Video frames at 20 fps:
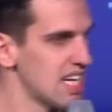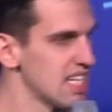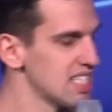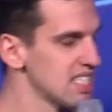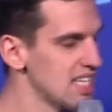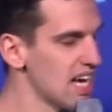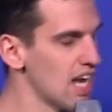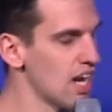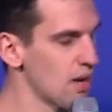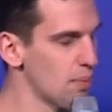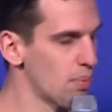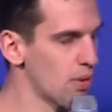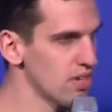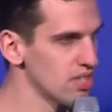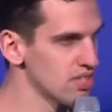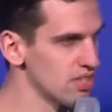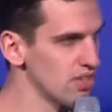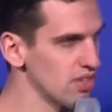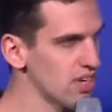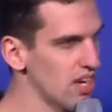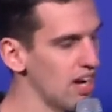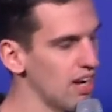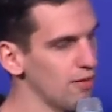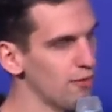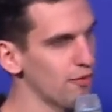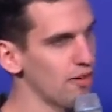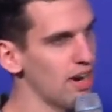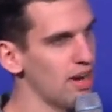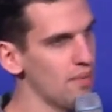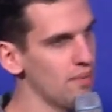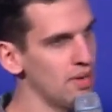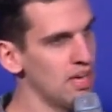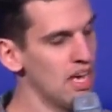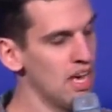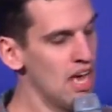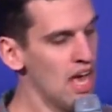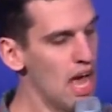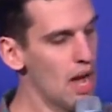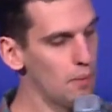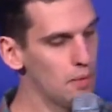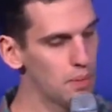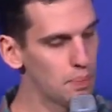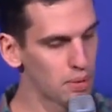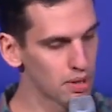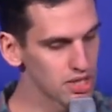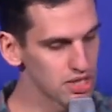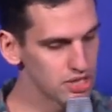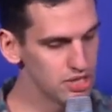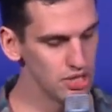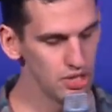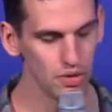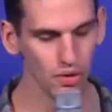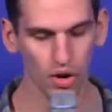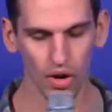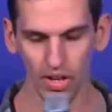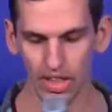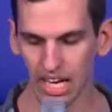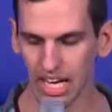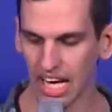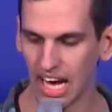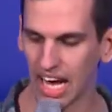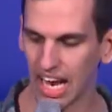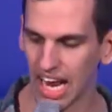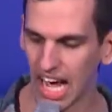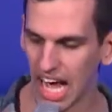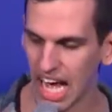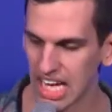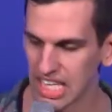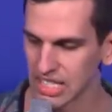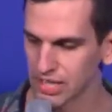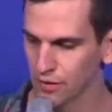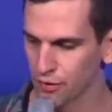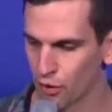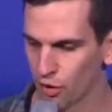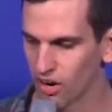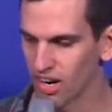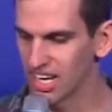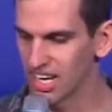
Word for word: aside our personal comfort and we, and we pursue all that God has for